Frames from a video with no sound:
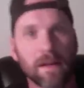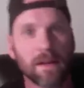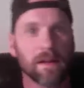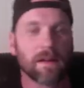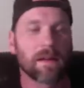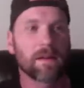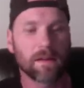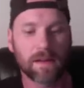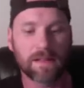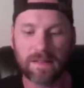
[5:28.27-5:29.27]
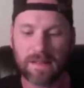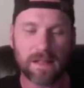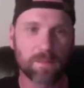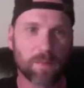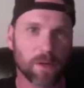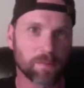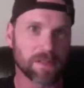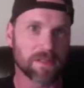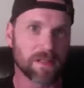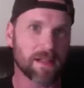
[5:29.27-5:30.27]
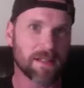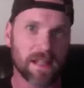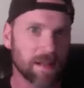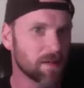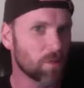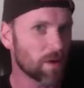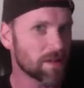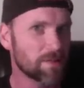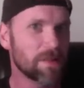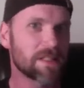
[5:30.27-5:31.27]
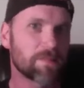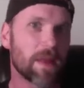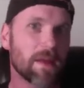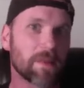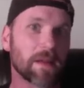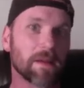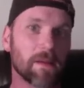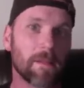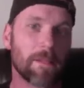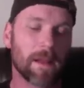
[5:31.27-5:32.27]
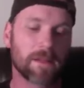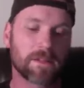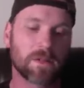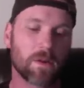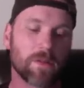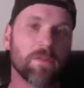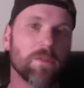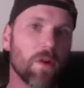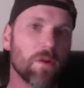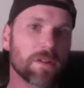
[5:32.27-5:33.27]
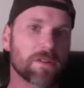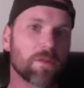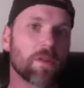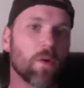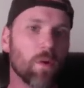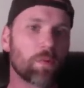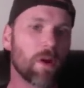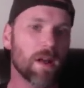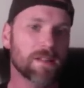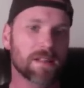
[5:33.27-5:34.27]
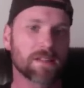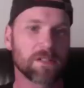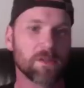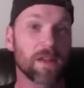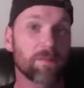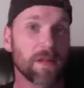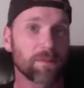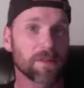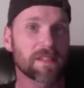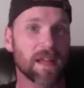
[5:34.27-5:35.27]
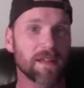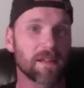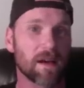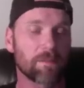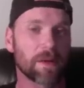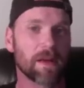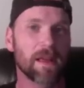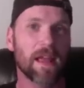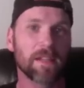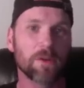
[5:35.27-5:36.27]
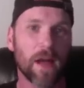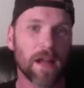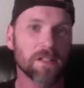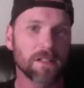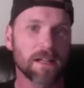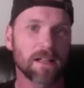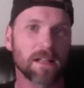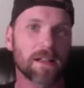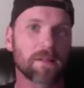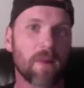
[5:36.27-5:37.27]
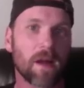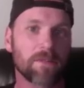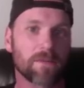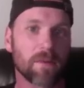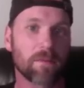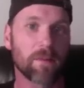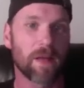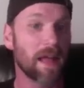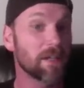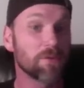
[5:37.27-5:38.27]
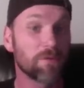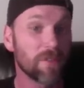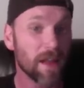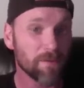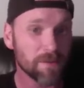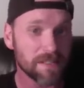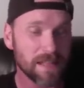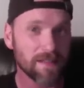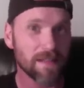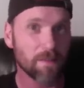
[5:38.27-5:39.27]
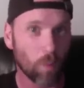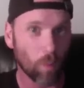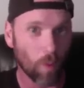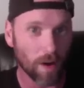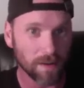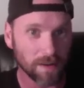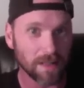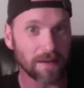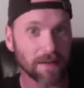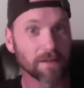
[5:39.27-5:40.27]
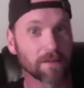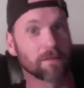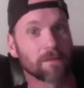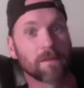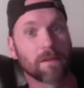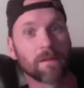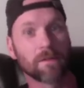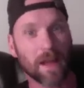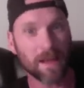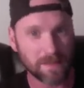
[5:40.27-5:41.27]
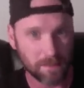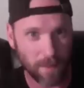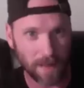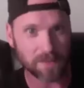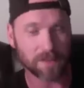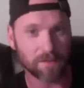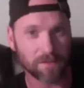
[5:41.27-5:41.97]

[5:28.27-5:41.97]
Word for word: and, and I did this on purpose. Like I said, I didn't want it to be spammy. And so if you notice through the whole process, you get people signed up and you actually collect money from them and you've never sent them one link. That's the magic of this